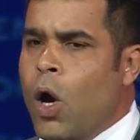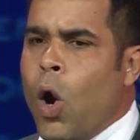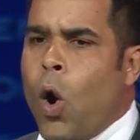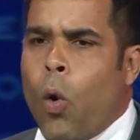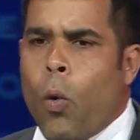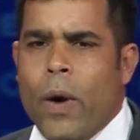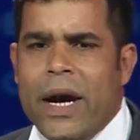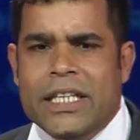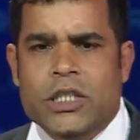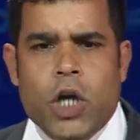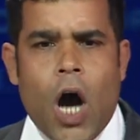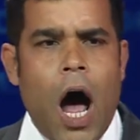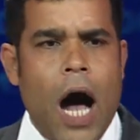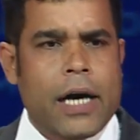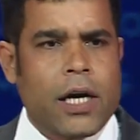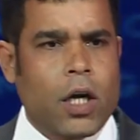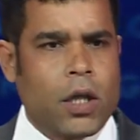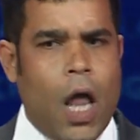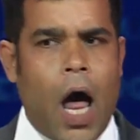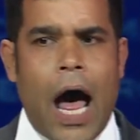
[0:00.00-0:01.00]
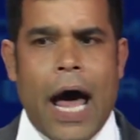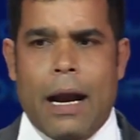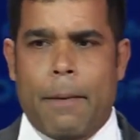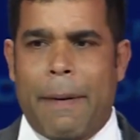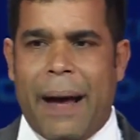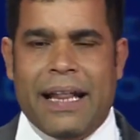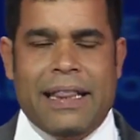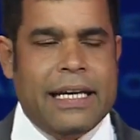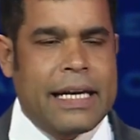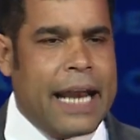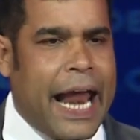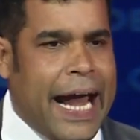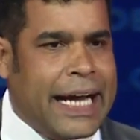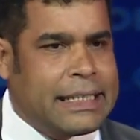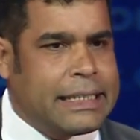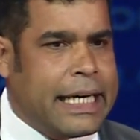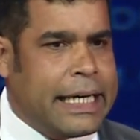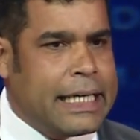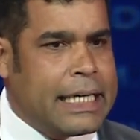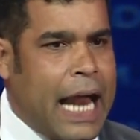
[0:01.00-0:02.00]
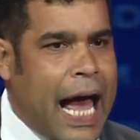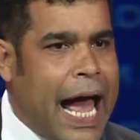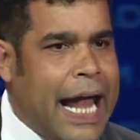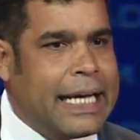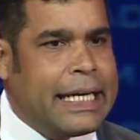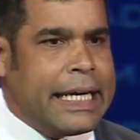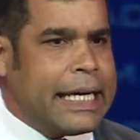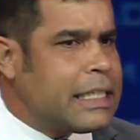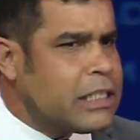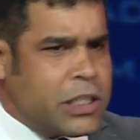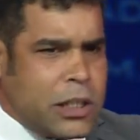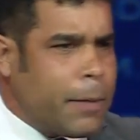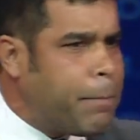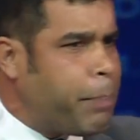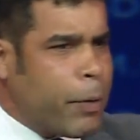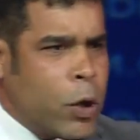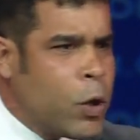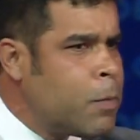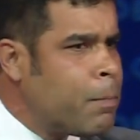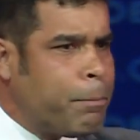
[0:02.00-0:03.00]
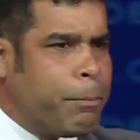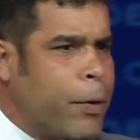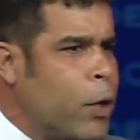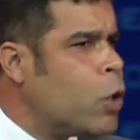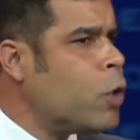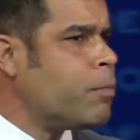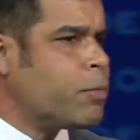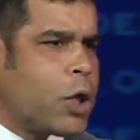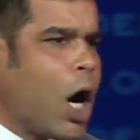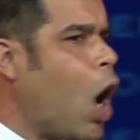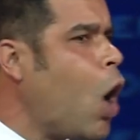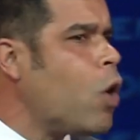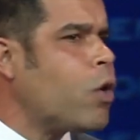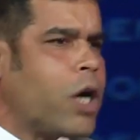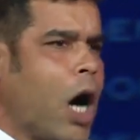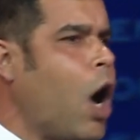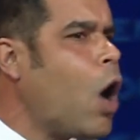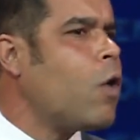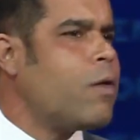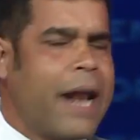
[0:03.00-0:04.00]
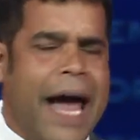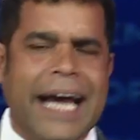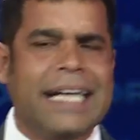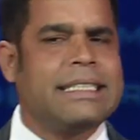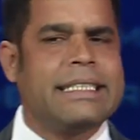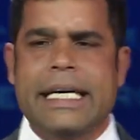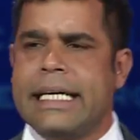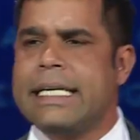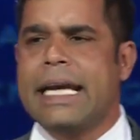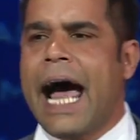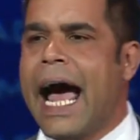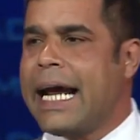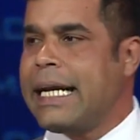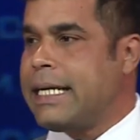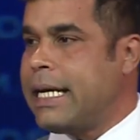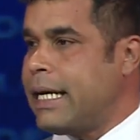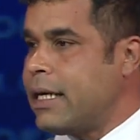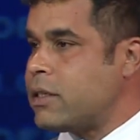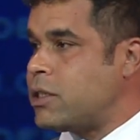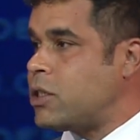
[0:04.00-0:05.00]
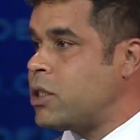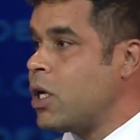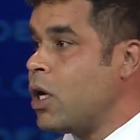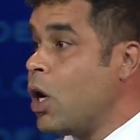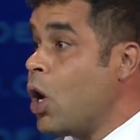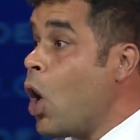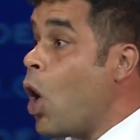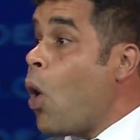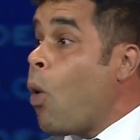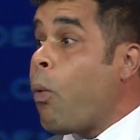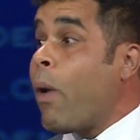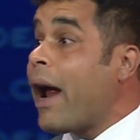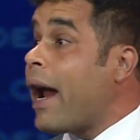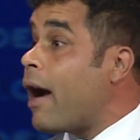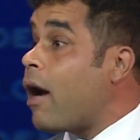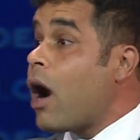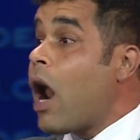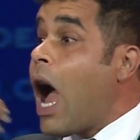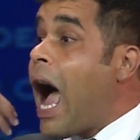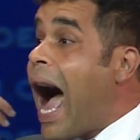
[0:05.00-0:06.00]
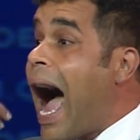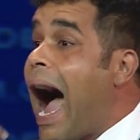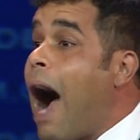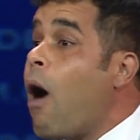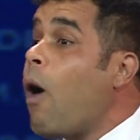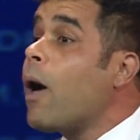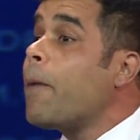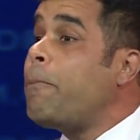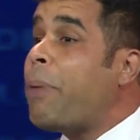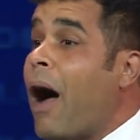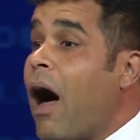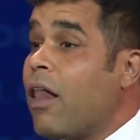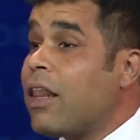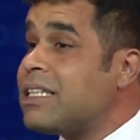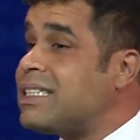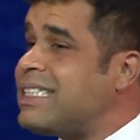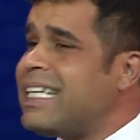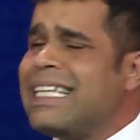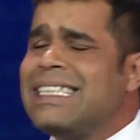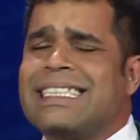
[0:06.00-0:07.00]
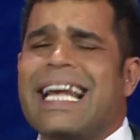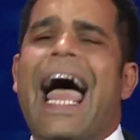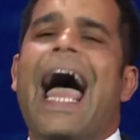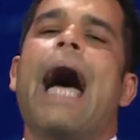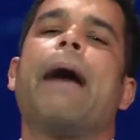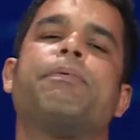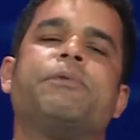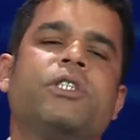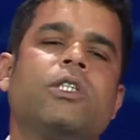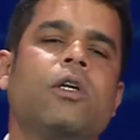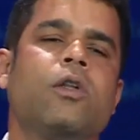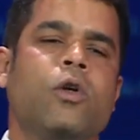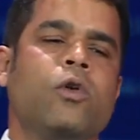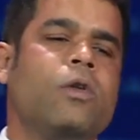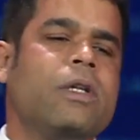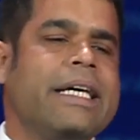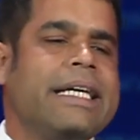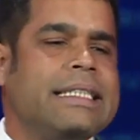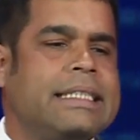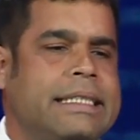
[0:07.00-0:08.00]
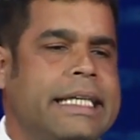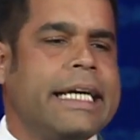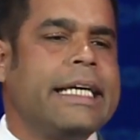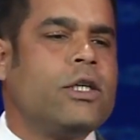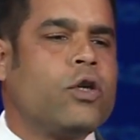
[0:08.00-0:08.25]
We talk a lot about the 1990s, the boom, boom, go, go 1990s. where our policies absolutely did